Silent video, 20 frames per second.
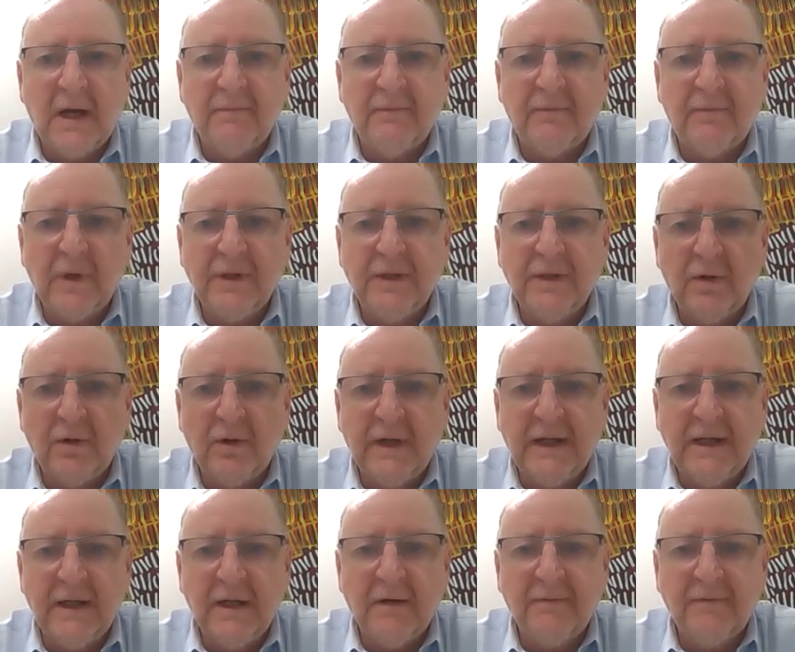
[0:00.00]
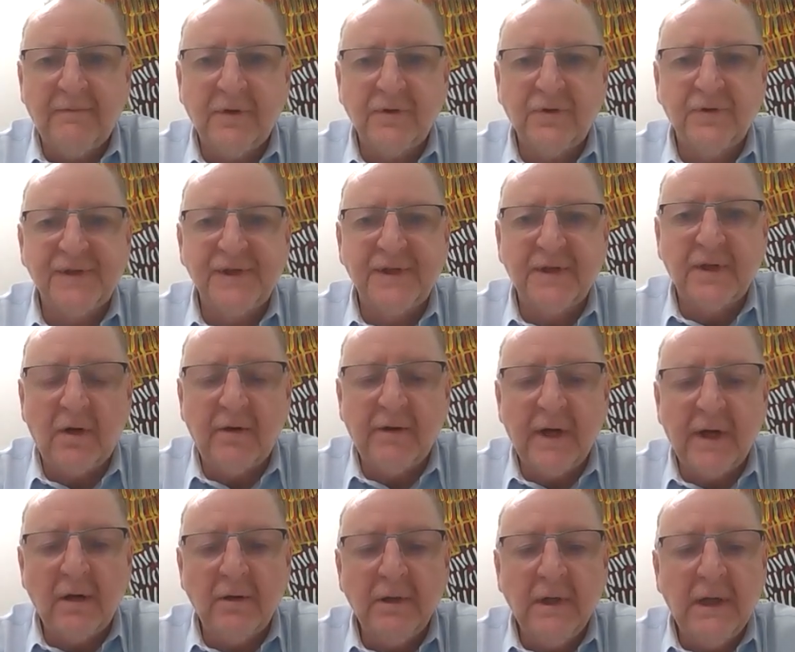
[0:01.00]
when you're in a virtual
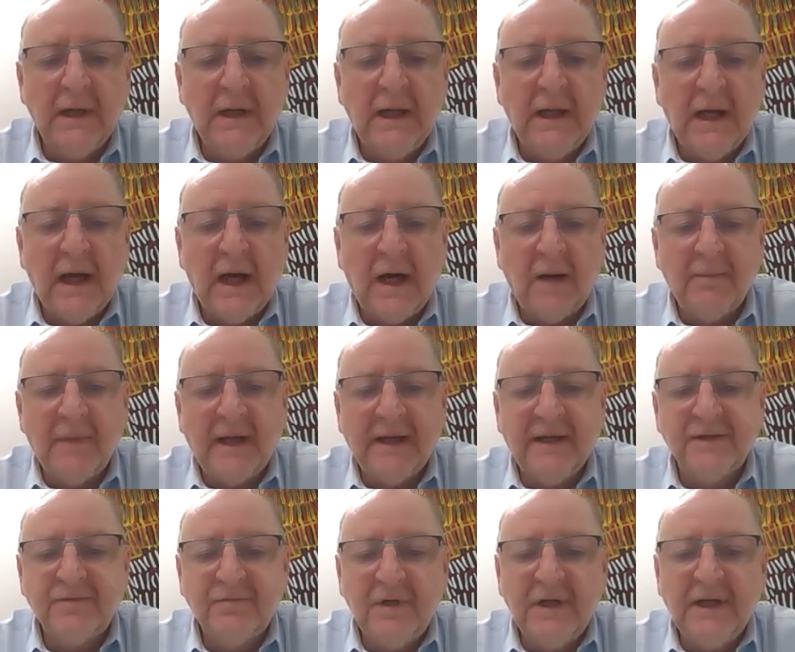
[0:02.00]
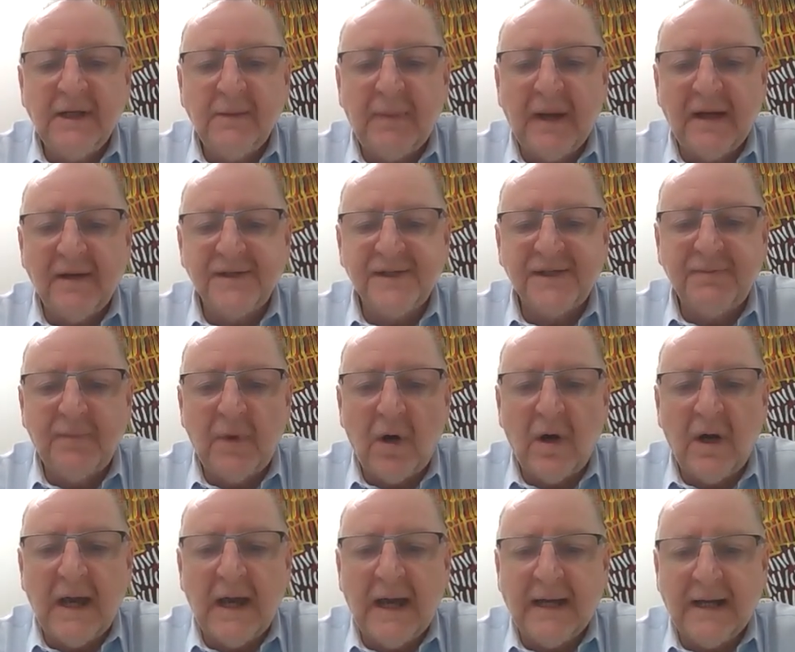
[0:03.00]
scenario, and it's really about
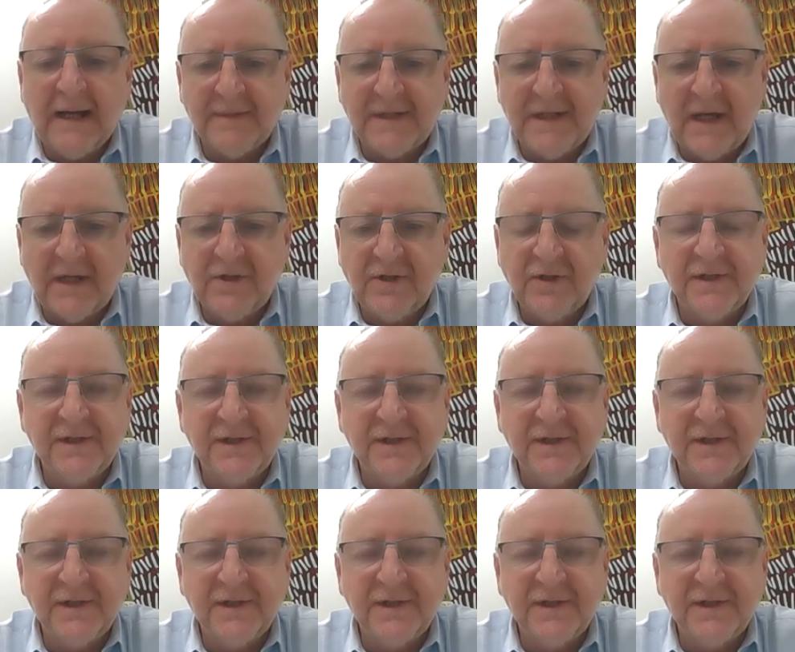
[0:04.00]
smart adaptation.